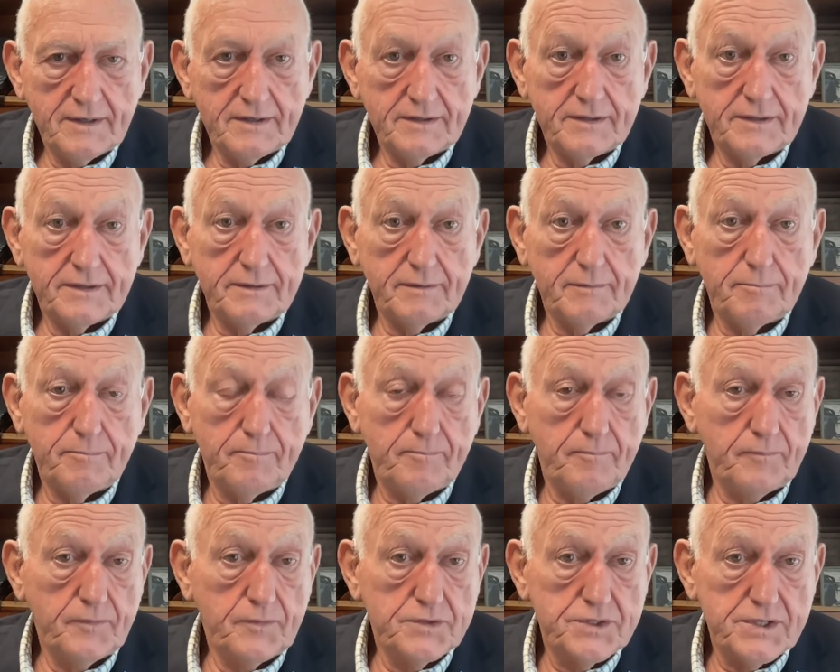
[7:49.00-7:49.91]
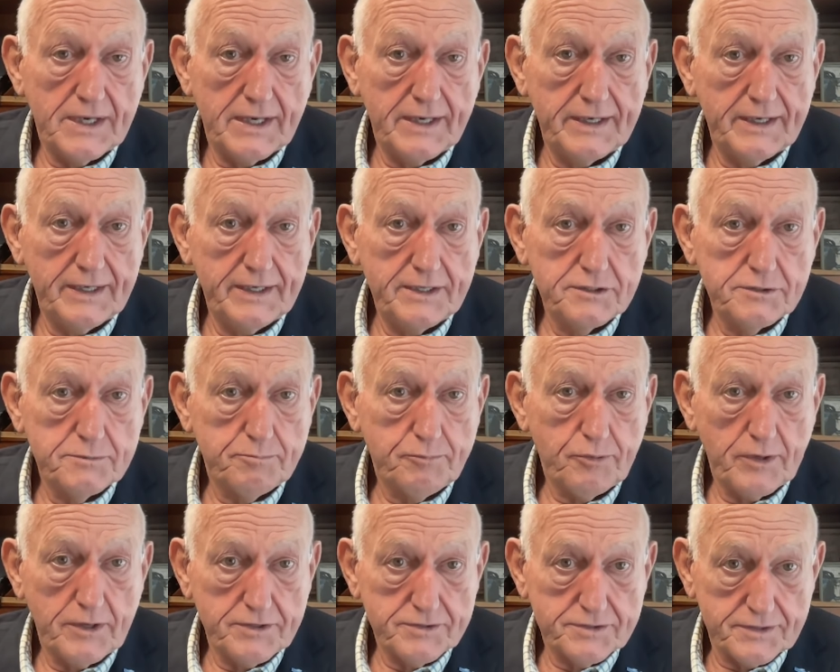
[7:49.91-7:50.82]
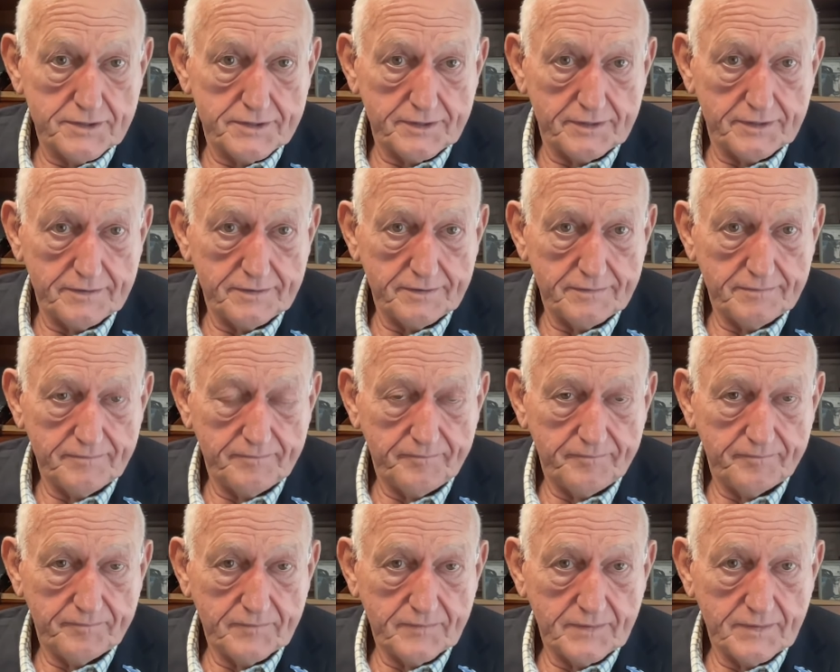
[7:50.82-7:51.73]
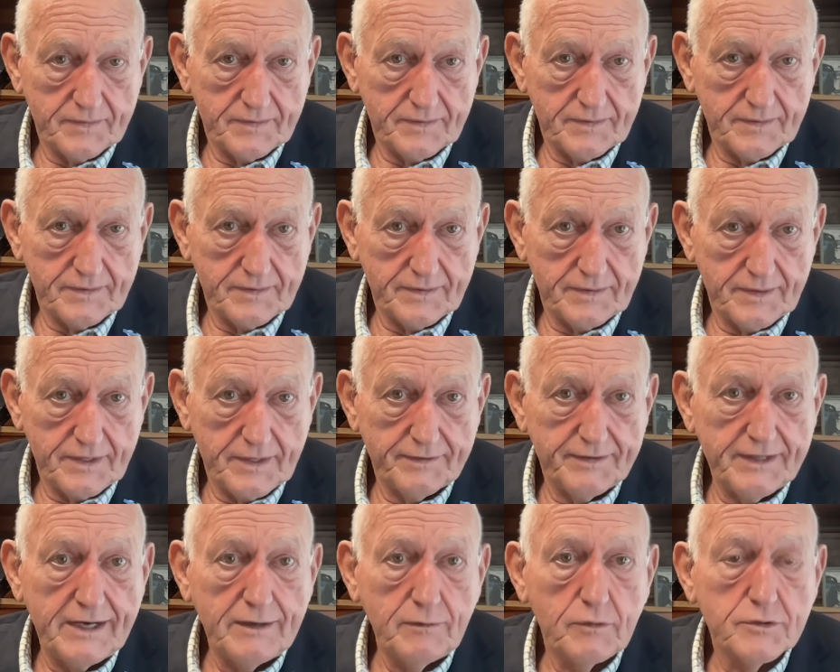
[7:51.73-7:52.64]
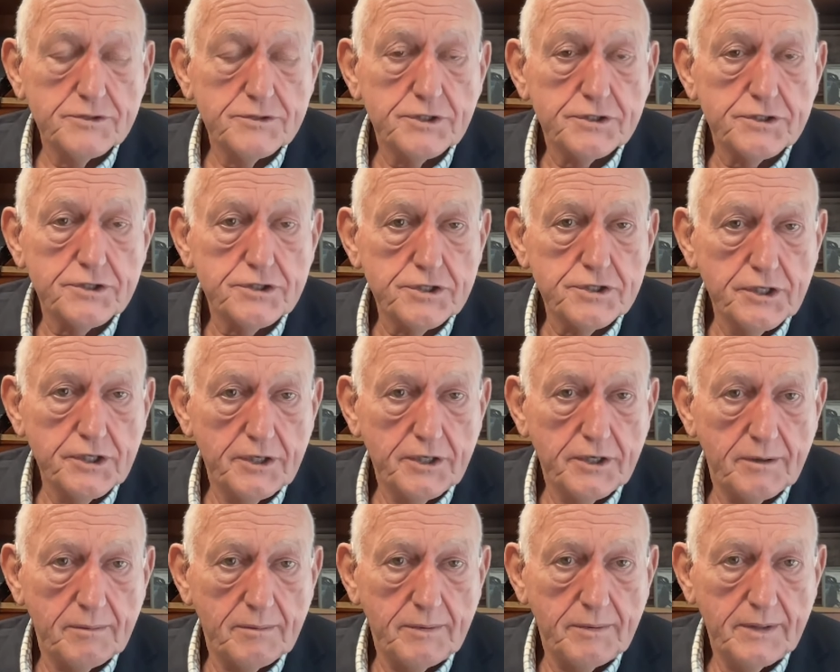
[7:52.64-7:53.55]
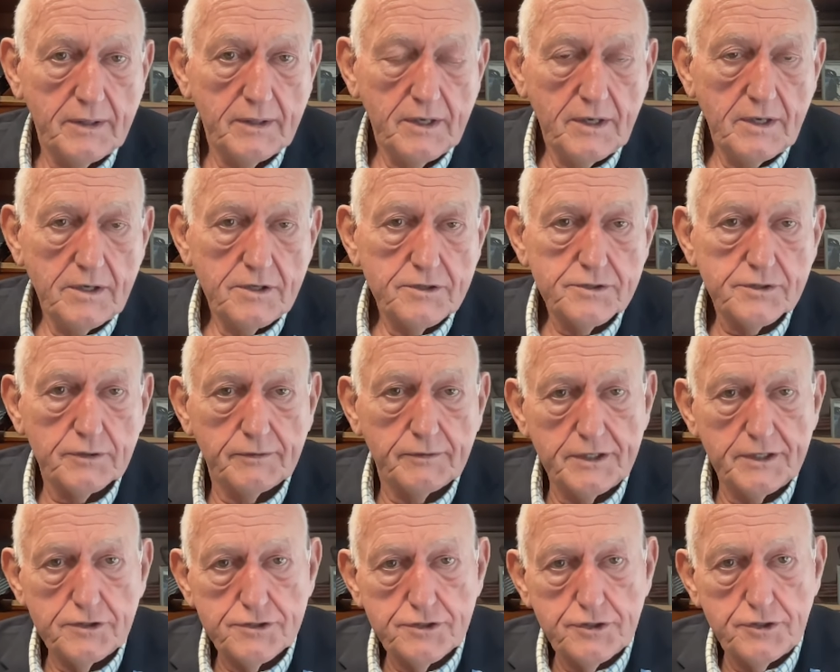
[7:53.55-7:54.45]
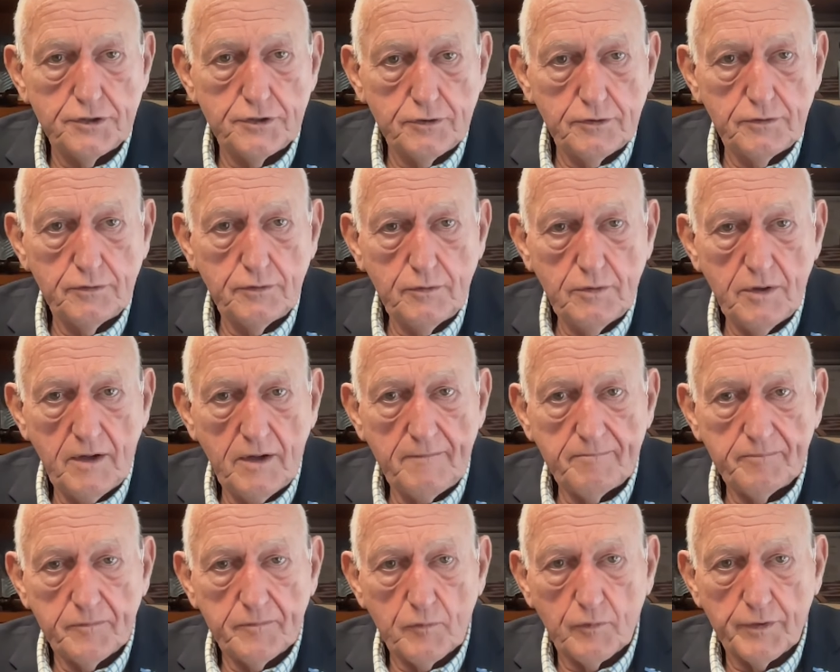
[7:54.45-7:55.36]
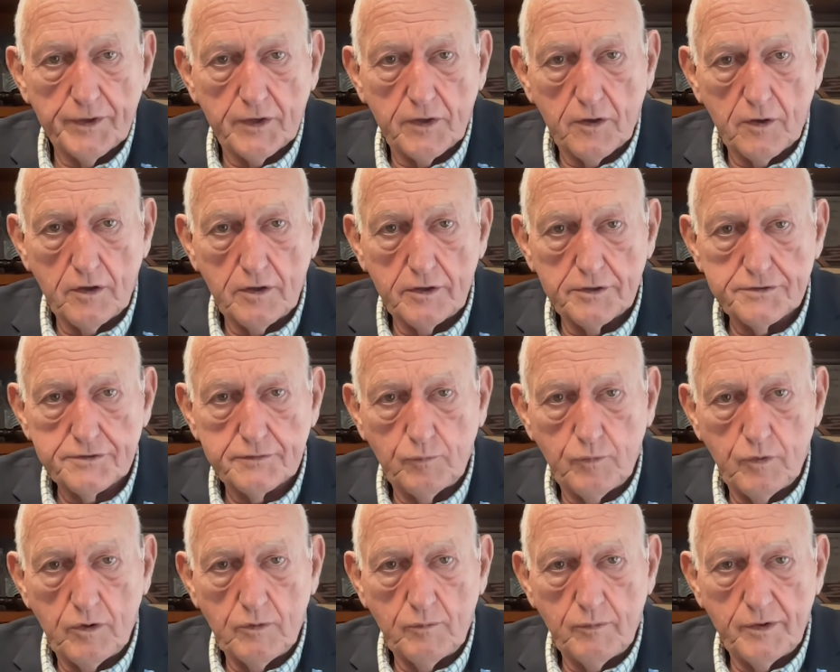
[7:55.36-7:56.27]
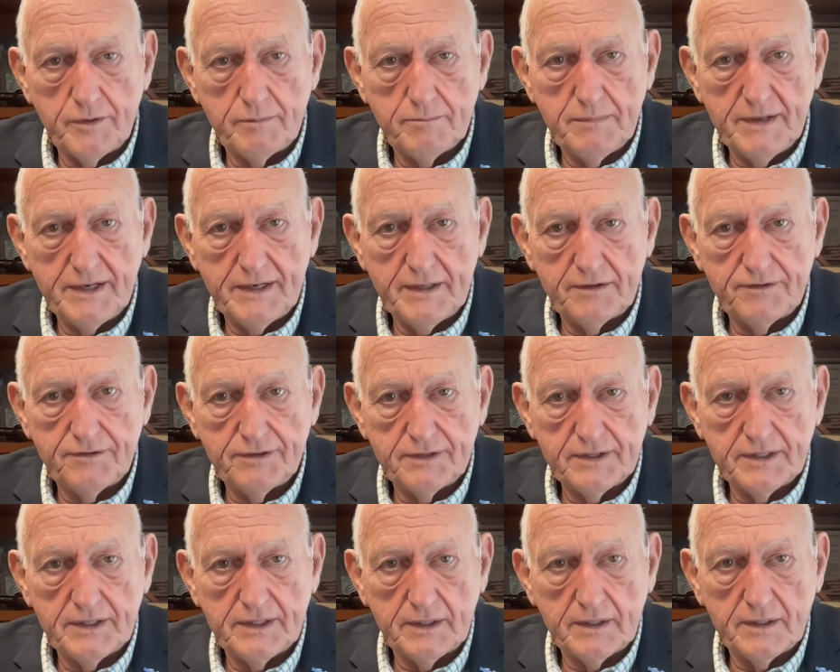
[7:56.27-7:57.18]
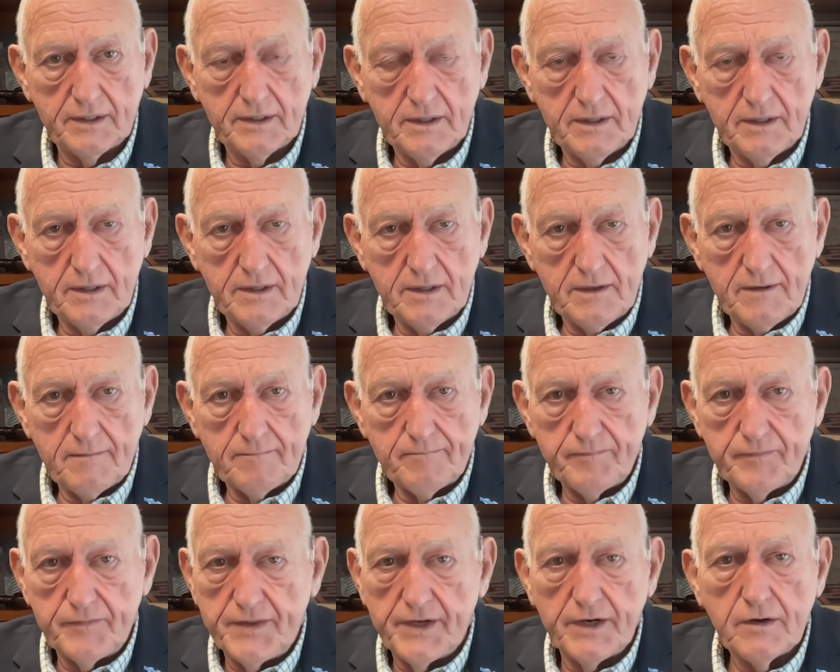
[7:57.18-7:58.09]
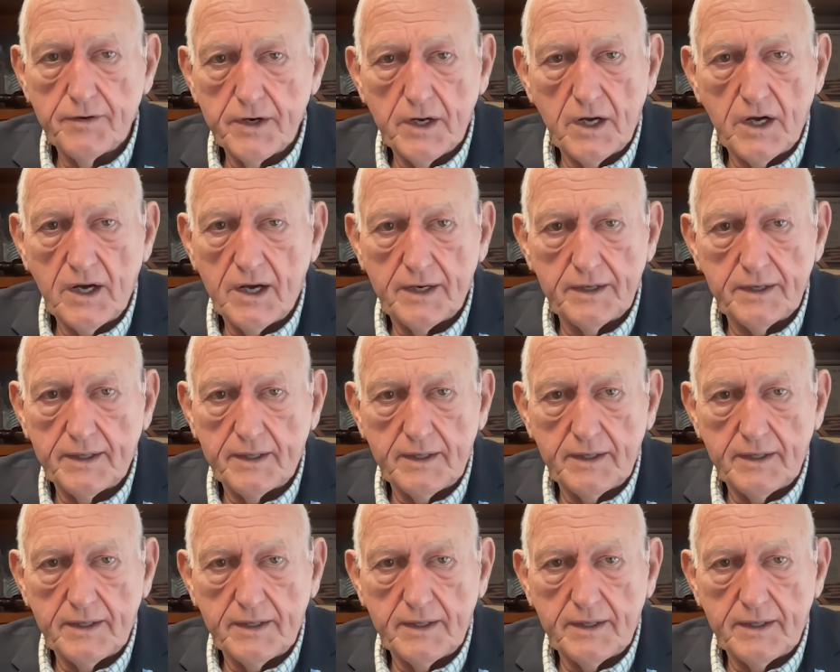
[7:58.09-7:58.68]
the Chinese president. Now, that was a snub. So these two, regardless of what we may think, they're not